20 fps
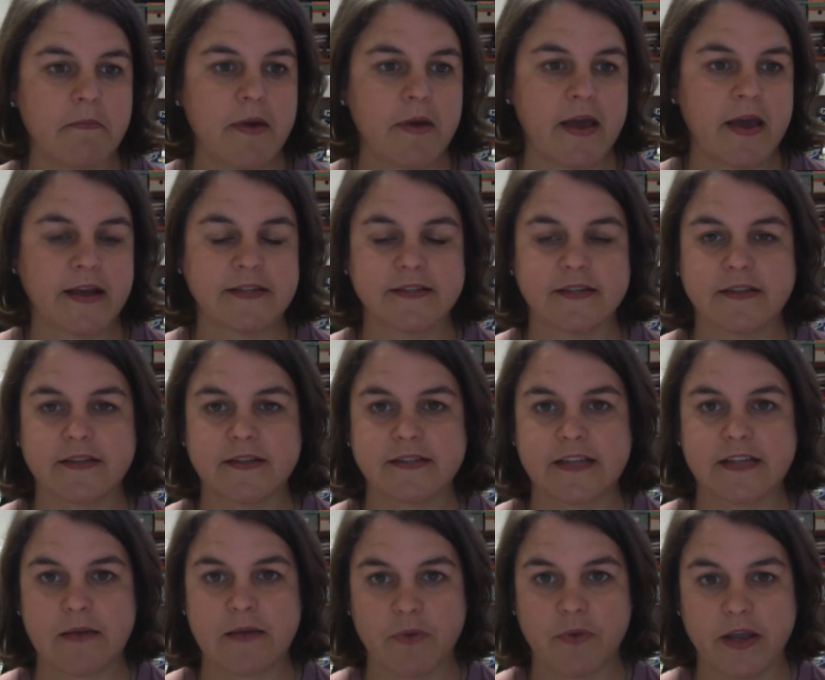exit the
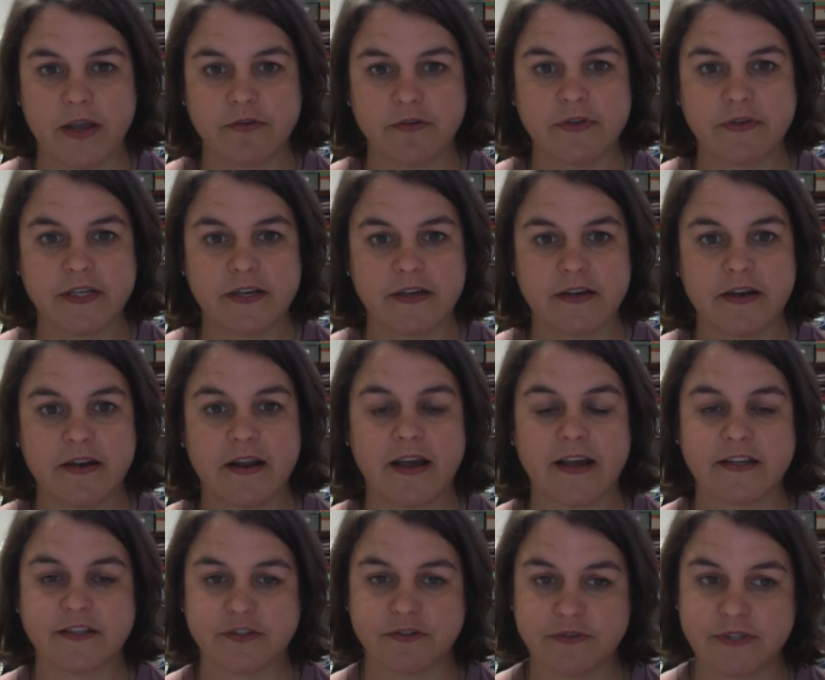same way you
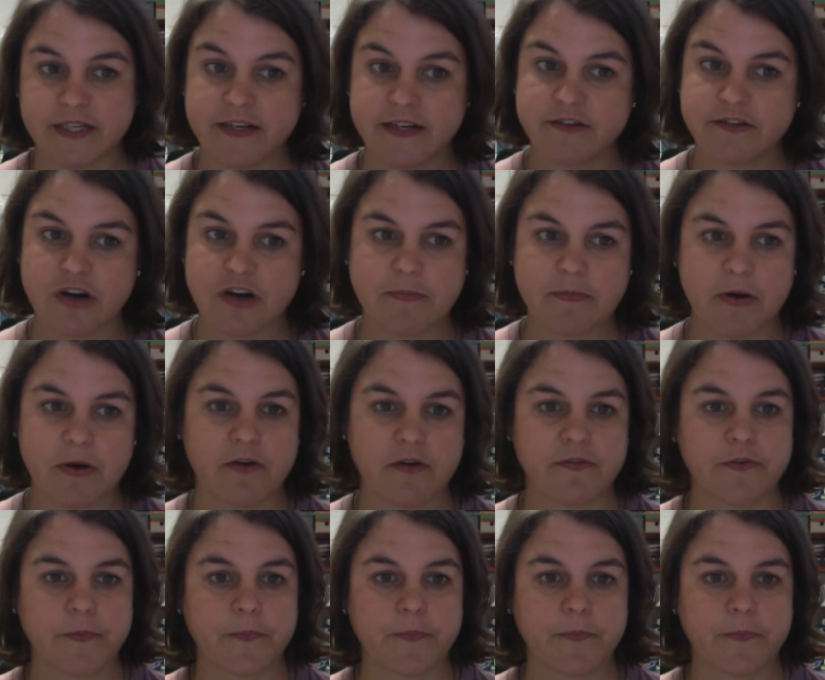did at drop-off.